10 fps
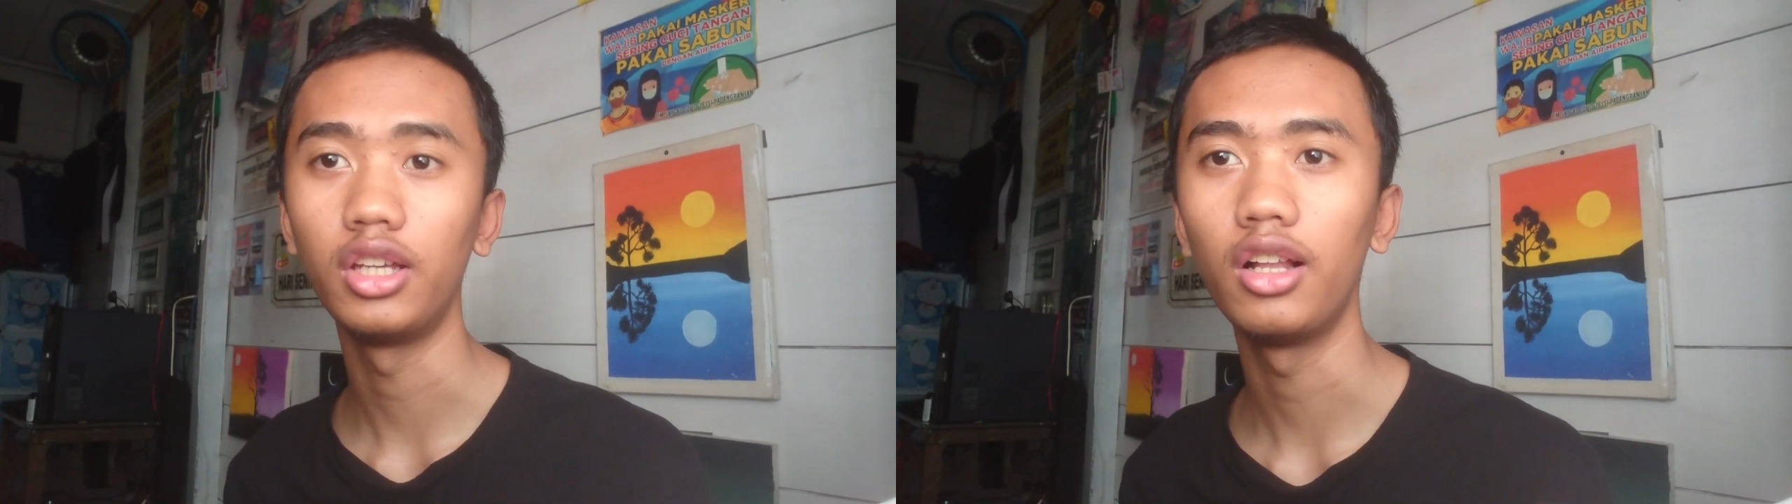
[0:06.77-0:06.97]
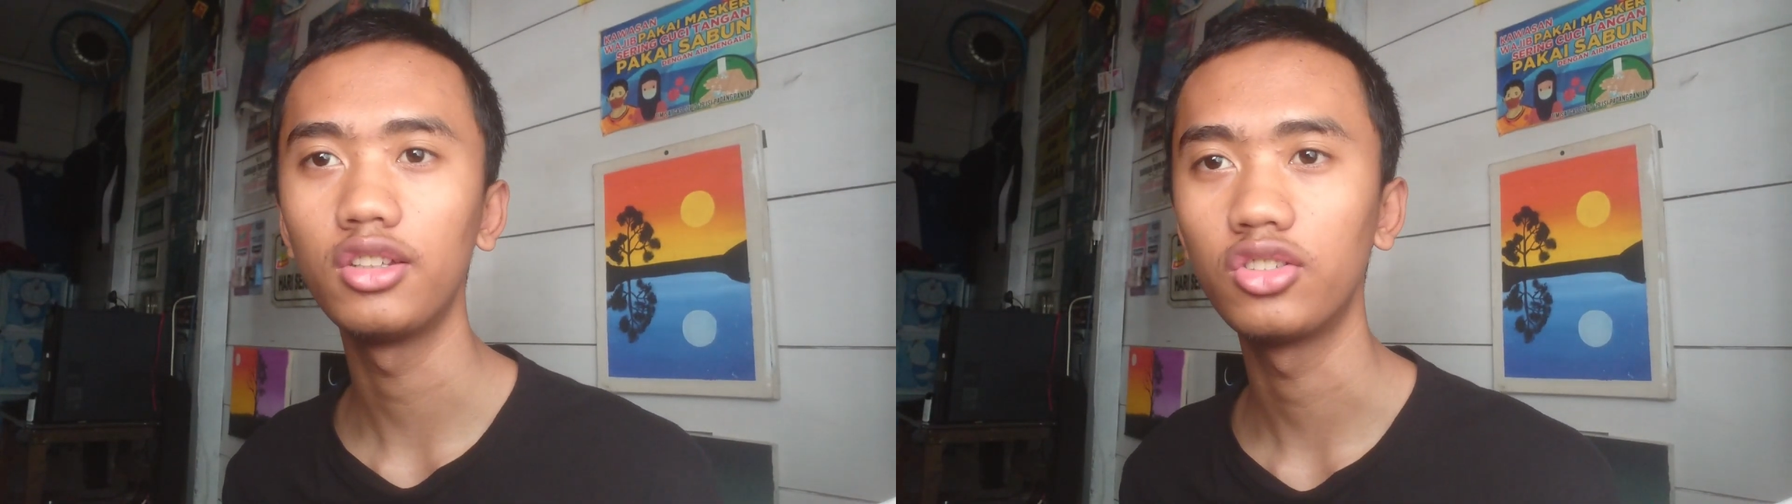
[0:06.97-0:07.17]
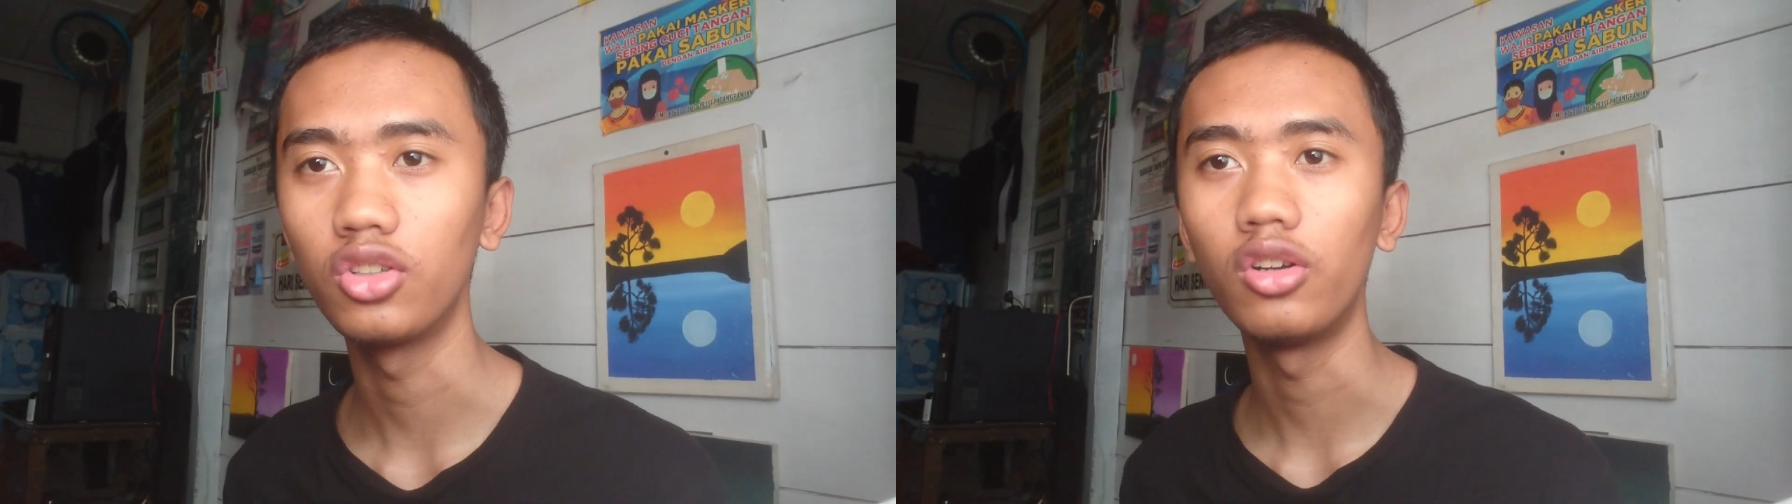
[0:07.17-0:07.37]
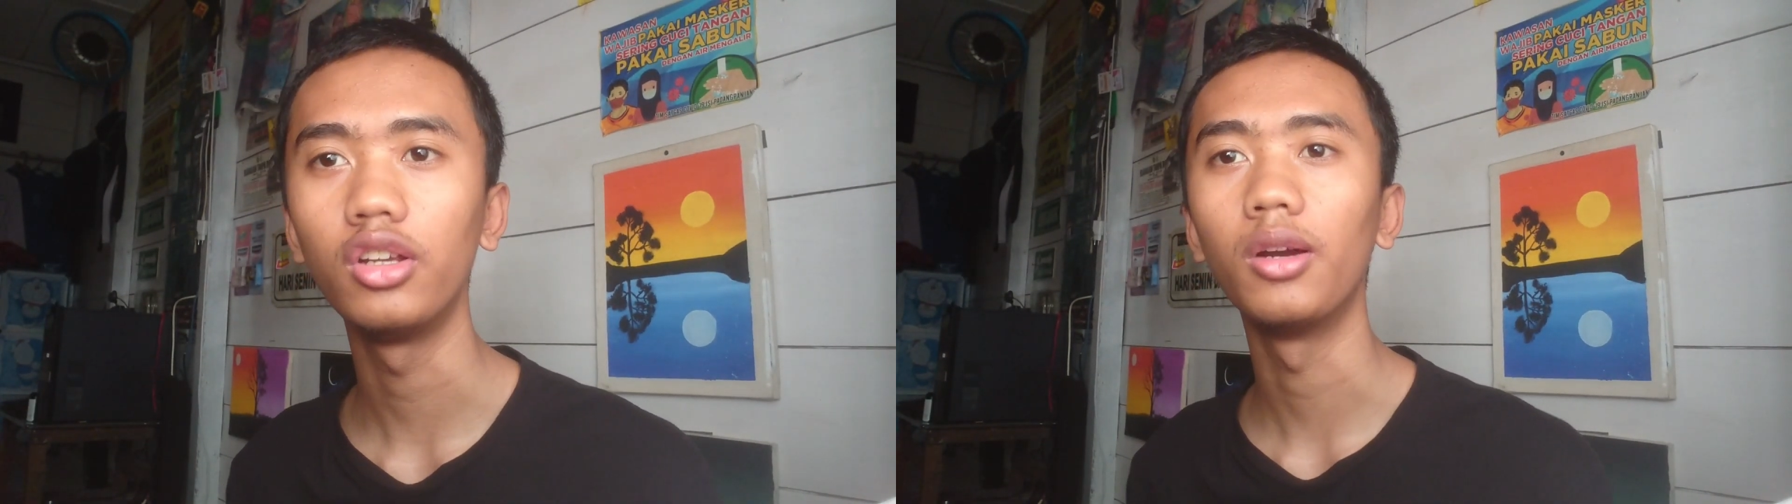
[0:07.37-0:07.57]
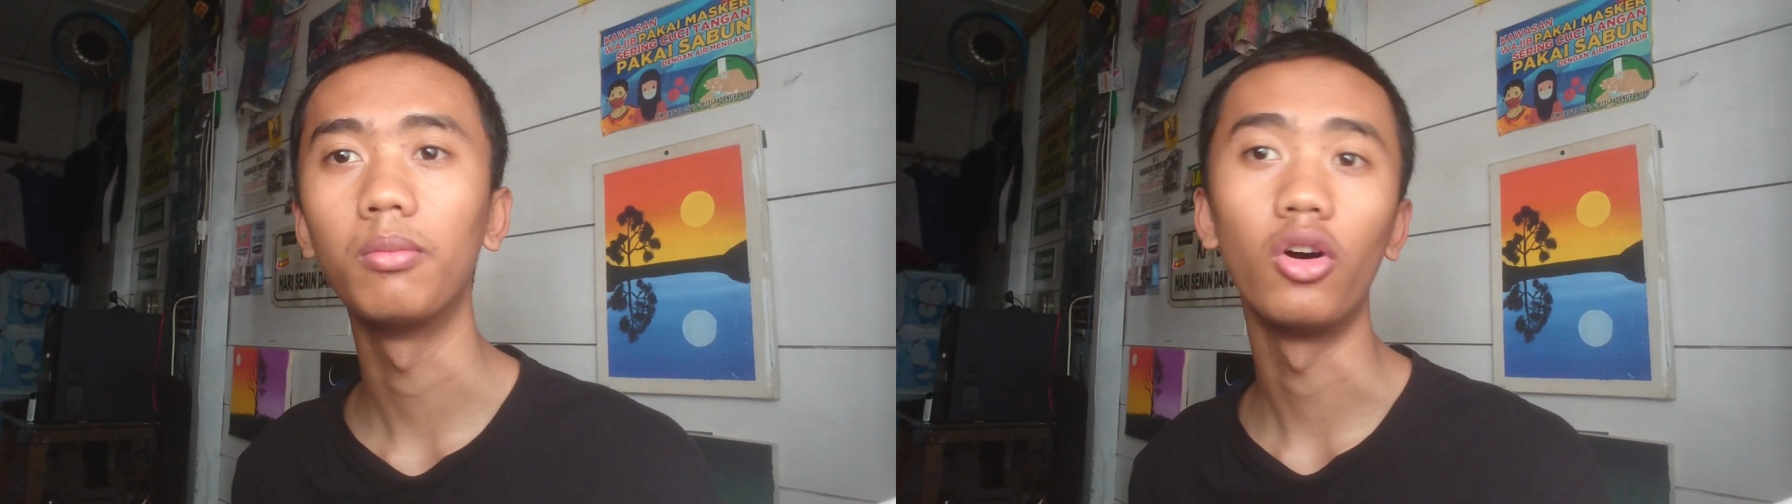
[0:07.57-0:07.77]
tell a
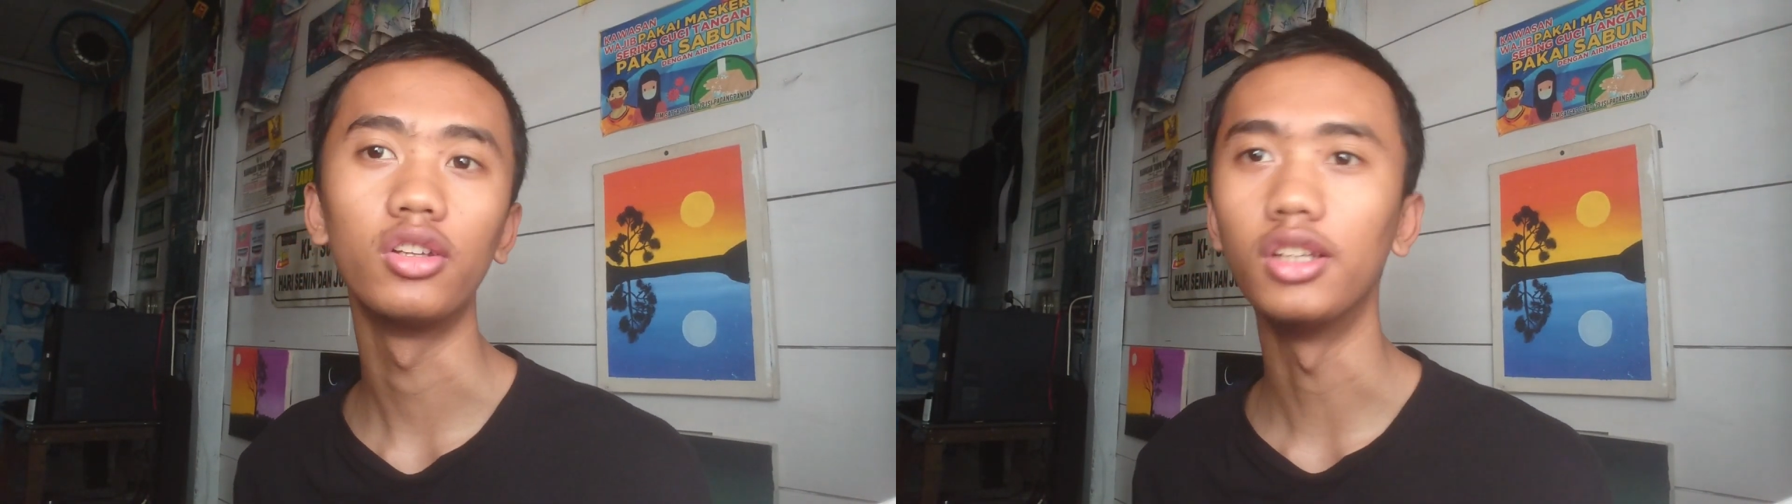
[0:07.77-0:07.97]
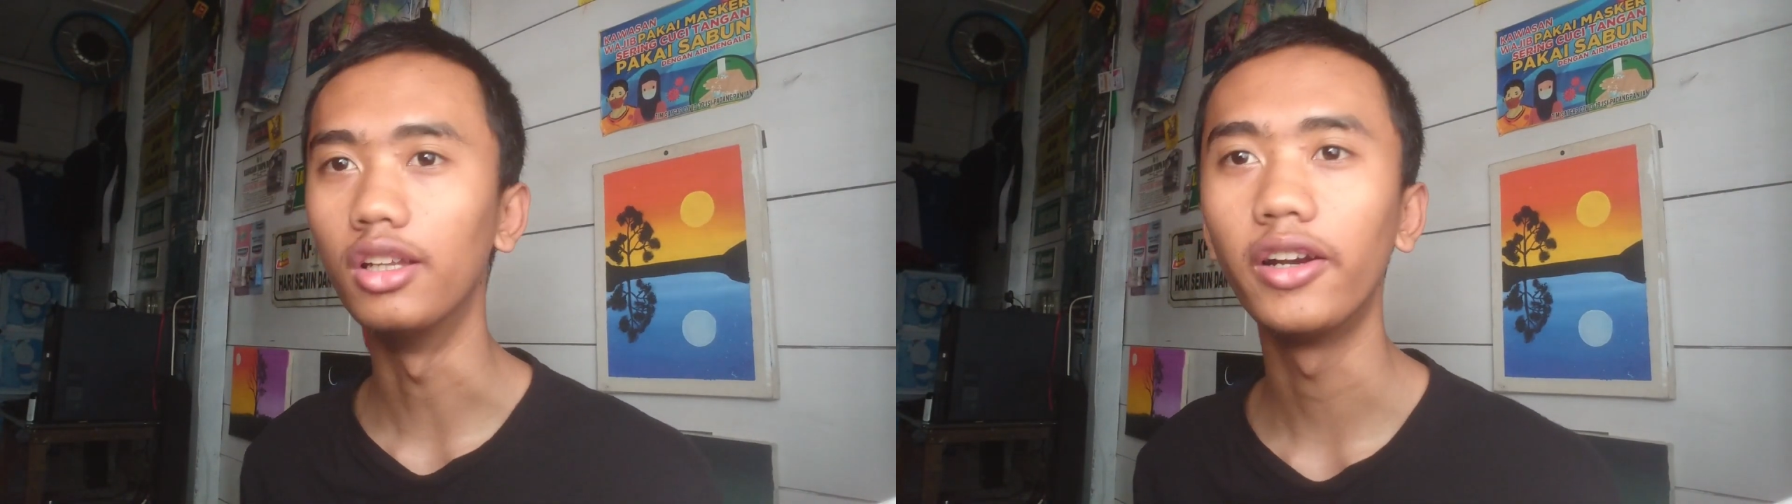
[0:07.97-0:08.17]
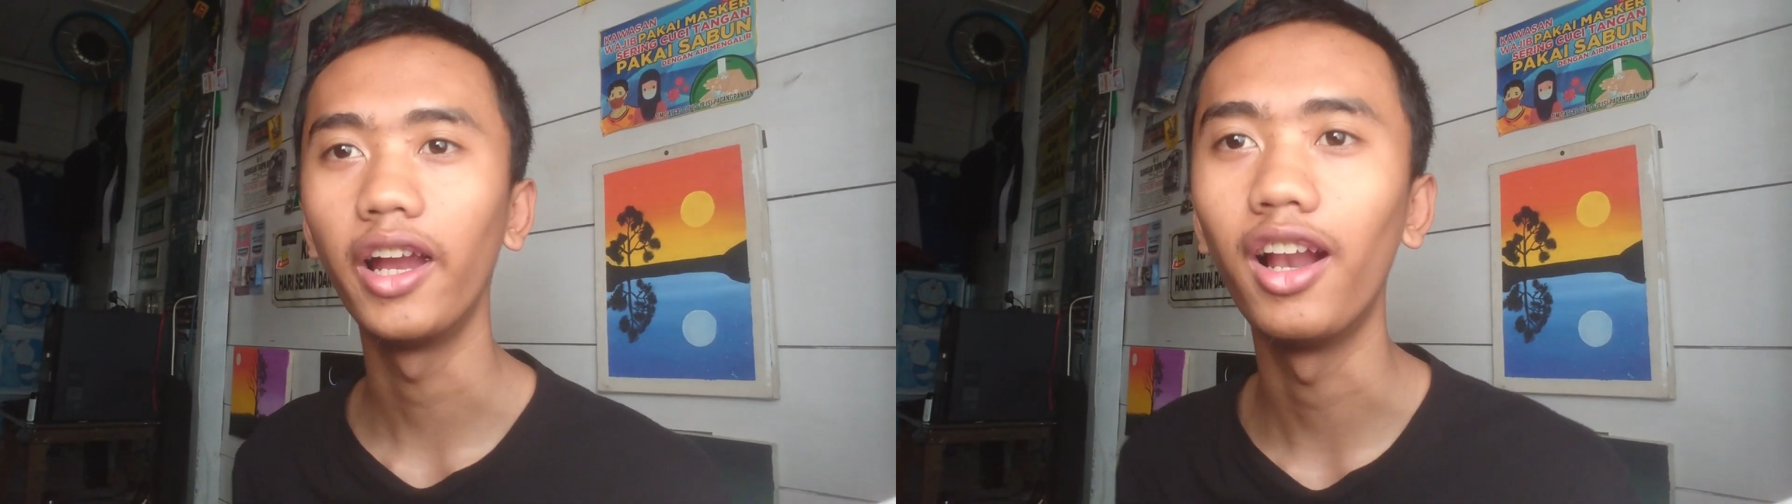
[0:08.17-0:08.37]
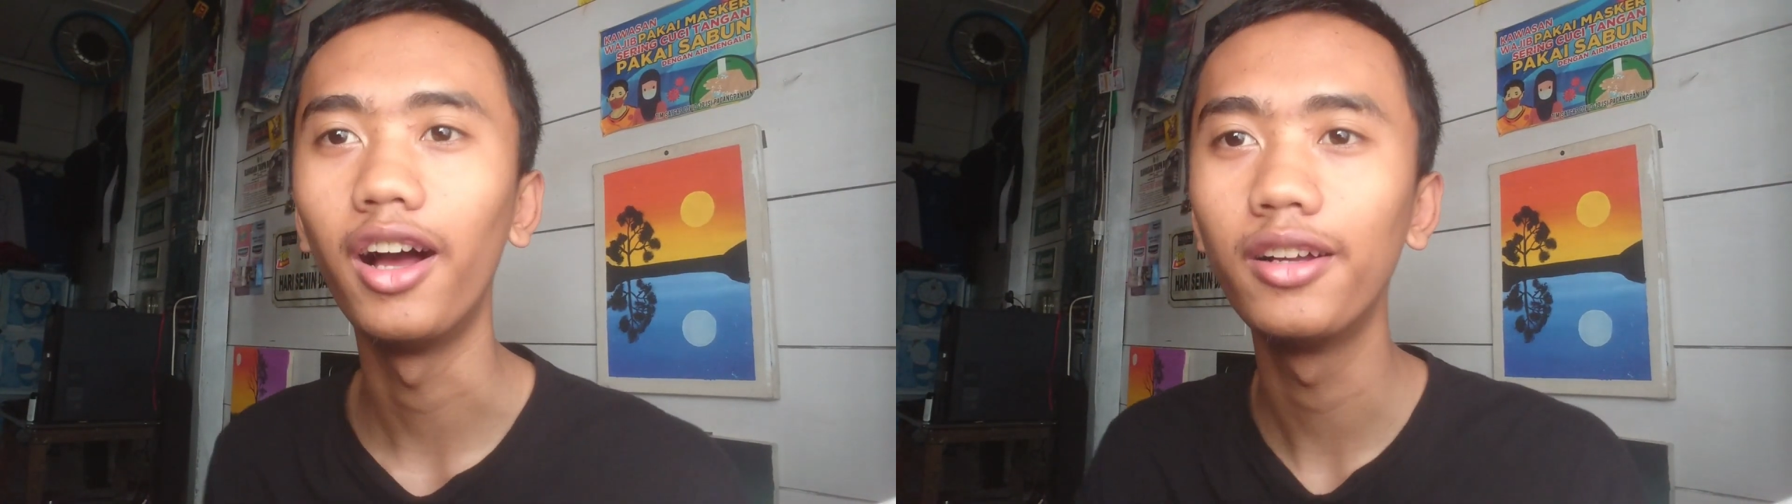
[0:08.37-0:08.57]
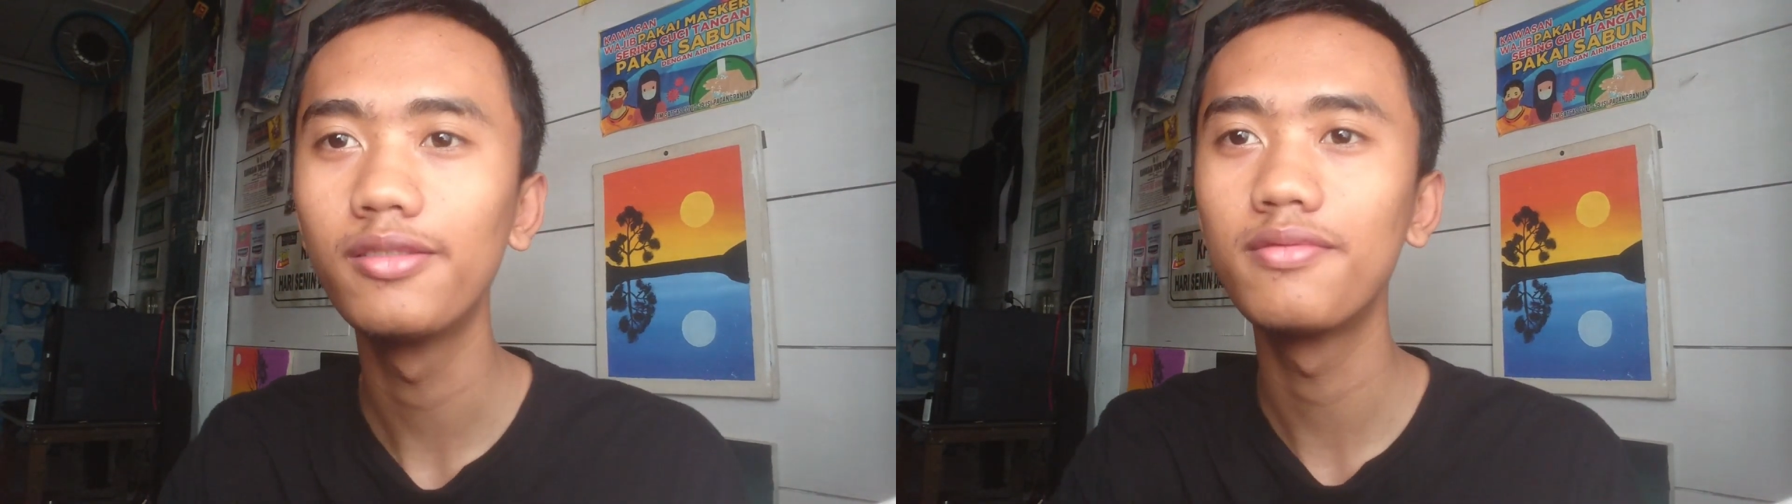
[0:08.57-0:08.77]
story about Cinderella.